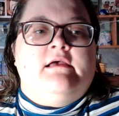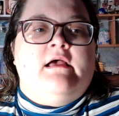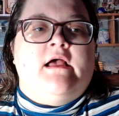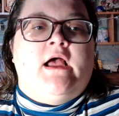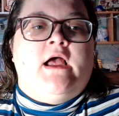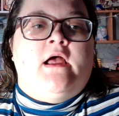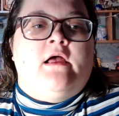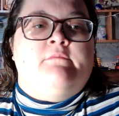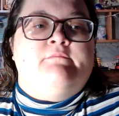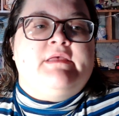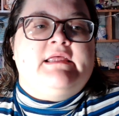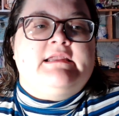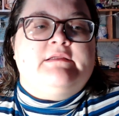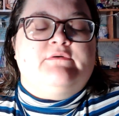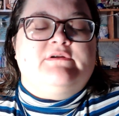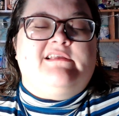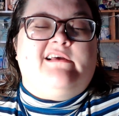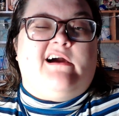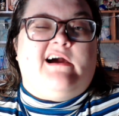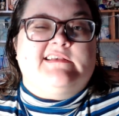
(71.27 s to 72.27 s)
and it
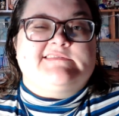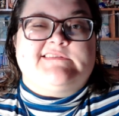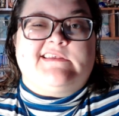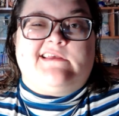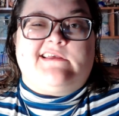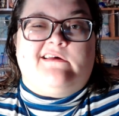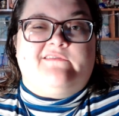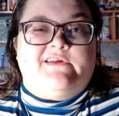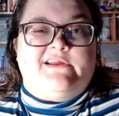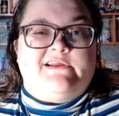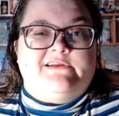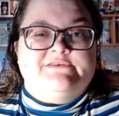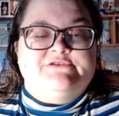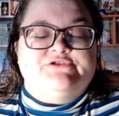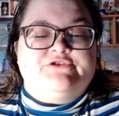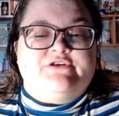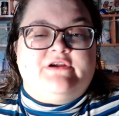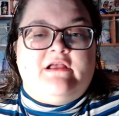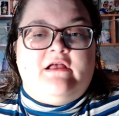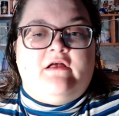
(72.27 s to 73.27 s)
would cost like
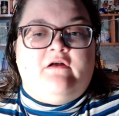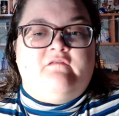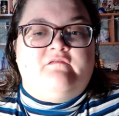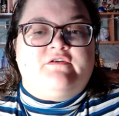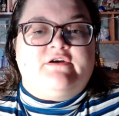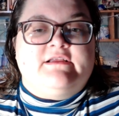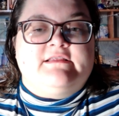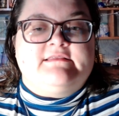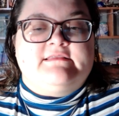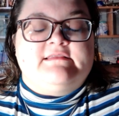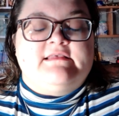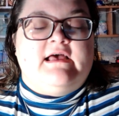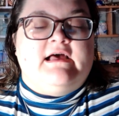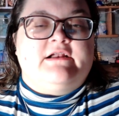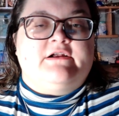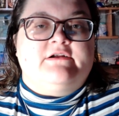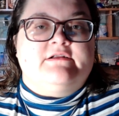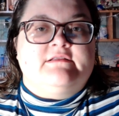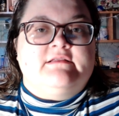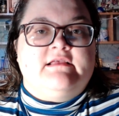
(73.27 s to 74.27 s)
over
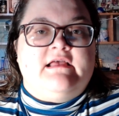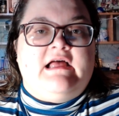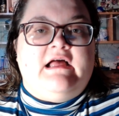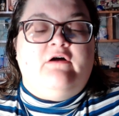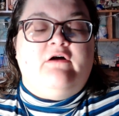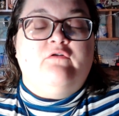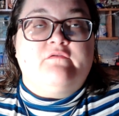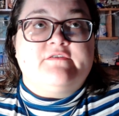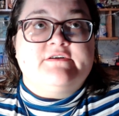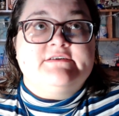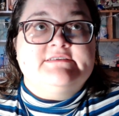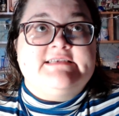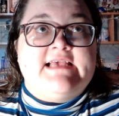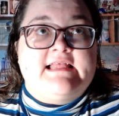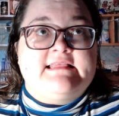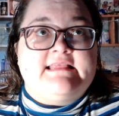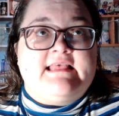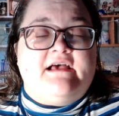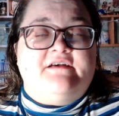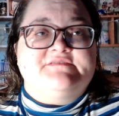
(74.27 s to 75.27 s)

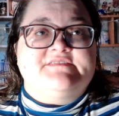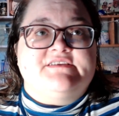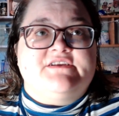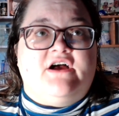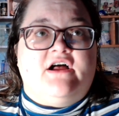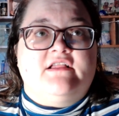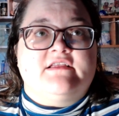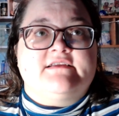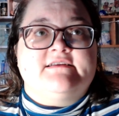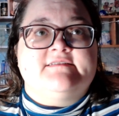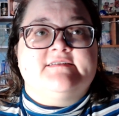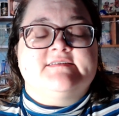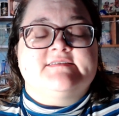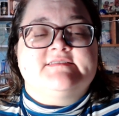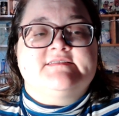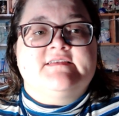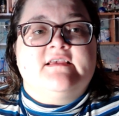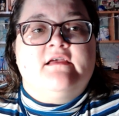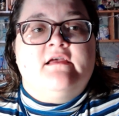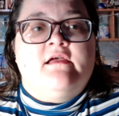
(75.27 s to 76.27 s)

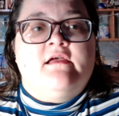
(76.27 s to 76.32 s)
$10,000,